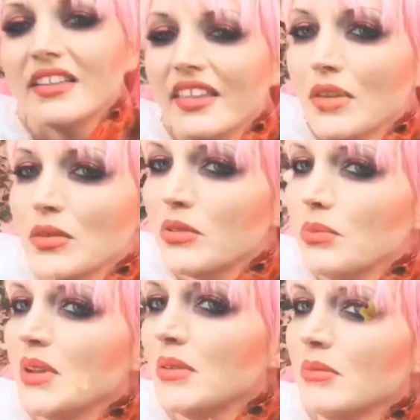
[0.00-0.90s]
that was
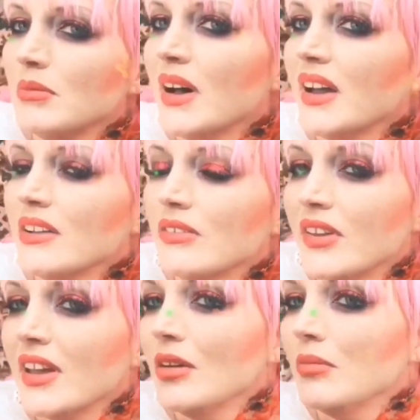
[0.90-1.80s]
bitten by a
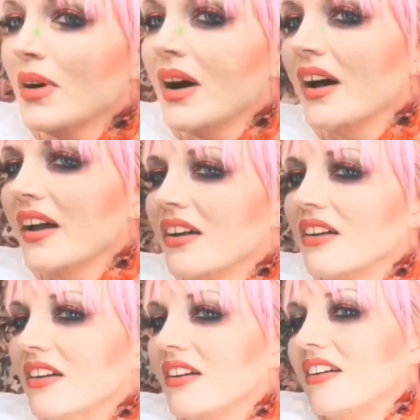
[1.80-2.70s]

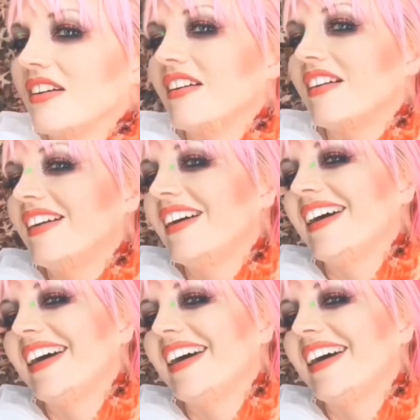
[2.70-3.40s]
vampire.